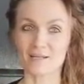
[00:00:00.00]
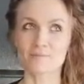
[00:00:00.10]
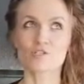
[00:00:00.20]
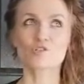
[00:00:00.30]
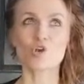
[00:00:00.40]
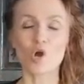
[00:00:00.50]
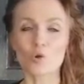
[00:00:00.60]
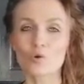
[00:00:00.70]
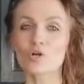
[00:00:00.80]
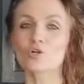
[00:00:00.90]
I'm
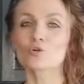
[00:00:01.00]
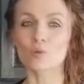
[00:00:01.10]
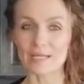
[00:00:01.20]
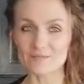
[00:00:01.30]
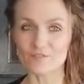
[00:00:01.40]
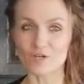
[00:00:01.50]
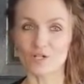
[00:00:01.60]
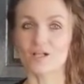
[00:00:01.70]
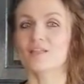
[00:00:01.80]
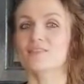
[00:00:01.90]
so
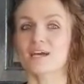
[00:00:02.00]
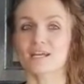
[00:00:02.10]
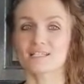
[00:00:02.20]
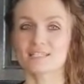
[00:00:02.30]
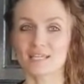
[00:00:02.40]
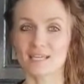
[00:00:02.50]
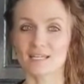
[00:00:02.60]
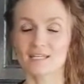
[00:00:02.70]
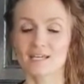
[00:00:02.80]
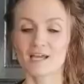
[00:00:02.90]
grateful that I did.